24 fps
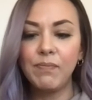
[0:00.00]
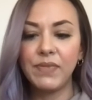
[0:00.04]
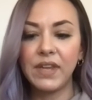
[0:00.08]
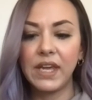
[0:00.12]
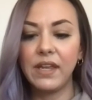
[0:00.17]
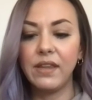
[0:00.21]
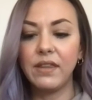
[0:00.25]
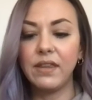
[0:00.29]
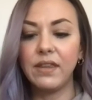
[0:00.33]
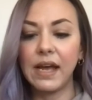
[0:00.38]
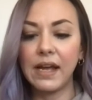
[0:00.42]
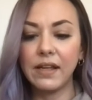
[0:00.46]

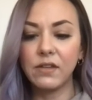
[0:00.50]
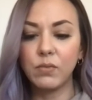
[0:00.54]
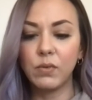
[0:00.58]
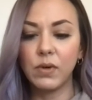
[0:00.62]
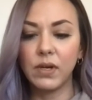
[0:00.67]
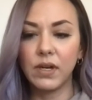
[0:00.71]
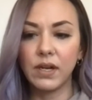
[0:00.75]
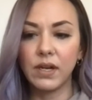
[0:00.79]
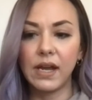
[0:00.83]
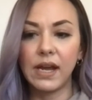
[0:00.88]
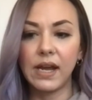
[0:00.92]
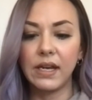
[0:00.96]
And that's
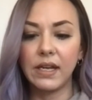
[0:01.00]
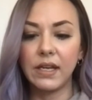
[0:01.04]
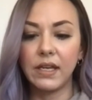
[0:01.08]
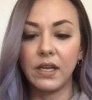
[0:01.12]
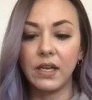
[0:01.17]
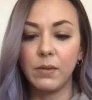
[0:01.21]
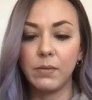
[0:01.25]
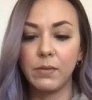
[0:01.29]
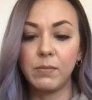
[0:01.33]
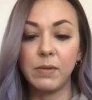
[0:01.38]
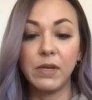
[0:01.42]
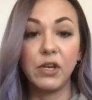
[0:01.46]
what kind of
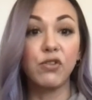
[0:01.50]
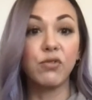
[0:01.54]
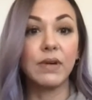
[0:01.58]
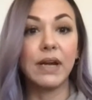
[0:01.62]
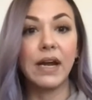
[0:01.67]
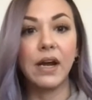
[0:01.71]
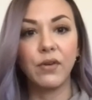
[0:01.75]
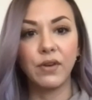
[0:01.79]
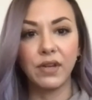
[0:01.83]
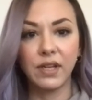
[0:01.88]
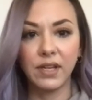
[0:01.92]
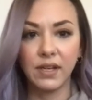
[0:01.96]
keeps me
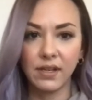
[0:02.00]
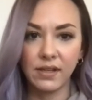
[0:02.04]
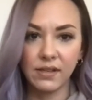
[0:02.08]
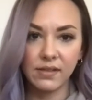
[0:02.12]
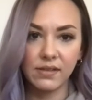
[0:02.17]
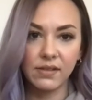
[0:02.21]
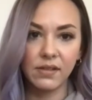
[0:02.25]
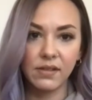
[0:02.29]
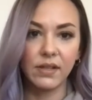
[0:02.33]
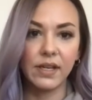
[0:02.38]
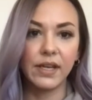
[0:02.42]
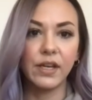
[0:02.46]
grounded, is
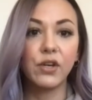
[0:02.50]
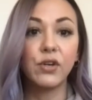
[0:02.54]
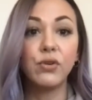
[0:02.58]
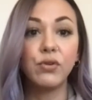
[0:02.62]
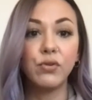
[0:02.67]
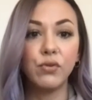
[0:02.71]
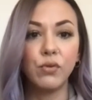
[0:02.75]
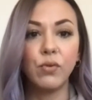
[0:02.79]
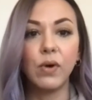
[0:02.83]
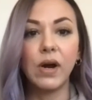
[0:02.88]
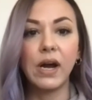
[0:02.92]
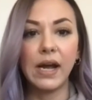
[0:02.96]
to like
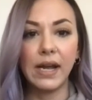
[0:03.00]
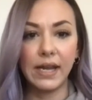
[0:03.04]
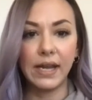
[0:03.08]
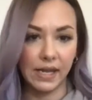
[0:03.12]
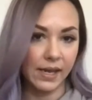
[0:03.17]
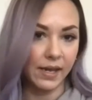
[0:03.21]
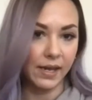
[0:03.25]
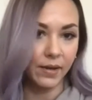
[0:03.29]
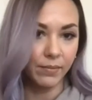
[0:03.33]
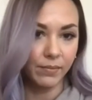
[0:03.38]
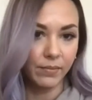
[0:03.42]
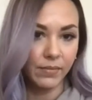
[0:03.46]
who I
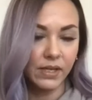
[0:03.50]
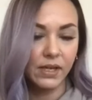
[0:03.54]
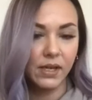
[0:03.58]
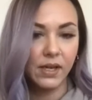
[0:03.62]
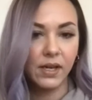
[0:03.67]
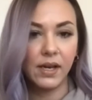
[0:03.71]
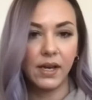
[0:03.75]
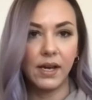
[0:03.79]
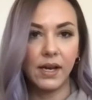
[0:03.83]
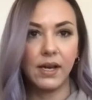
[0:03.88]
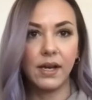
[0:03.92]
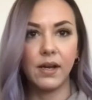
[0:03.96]
am,
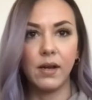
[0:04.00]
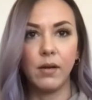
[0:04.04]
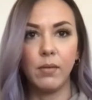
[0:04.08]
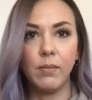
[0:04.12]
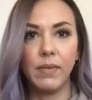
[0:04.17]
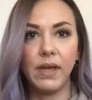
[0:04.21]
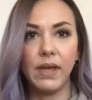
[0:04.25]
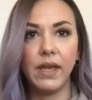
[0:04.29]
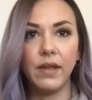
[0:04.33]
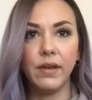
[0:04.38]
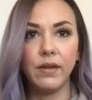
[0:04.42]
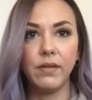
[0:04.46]

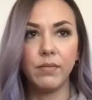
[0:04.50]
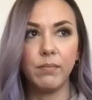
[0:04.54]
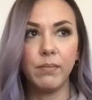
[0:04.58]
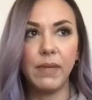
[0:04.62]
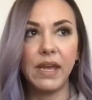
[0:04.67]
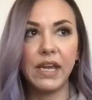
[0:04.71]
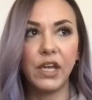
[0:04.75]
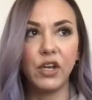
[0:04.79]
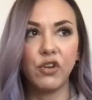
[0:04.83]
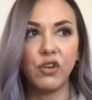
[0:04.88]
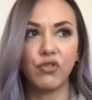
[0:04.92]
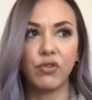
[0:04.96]
and
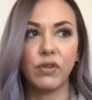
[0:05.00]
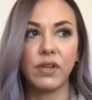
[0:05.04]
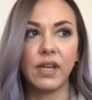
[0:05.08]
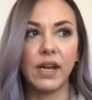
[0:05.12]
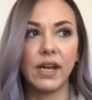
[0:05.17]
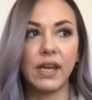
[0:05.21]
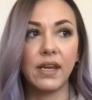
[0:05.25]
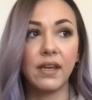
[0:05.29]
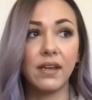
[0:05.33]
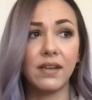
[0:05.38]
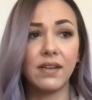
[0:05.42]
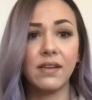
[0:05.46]
making sure that
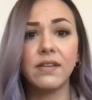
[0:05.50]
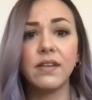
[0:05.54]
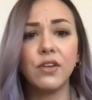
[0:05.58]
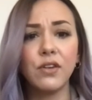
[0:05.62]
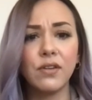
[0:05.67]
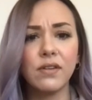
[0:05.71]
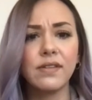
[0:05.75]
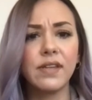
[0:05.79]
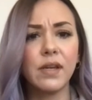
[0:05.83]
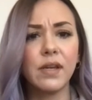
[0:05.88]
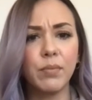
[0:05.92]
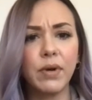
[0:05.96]
I can
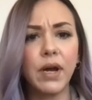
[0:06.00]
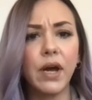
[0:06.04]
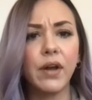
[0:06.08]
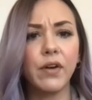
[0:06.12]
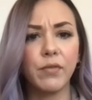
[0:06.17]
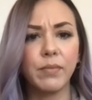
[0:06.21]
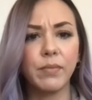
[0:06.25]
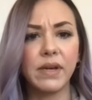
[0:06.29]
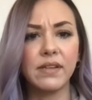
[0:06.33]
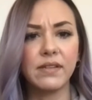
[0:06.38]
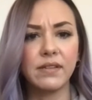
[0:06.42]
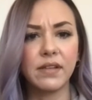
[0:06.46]
continue to stay proud
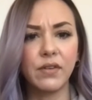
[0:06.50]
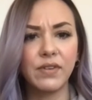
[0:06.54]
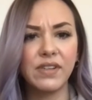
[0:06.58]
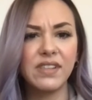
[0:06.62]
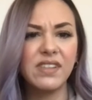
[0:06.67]
of myself.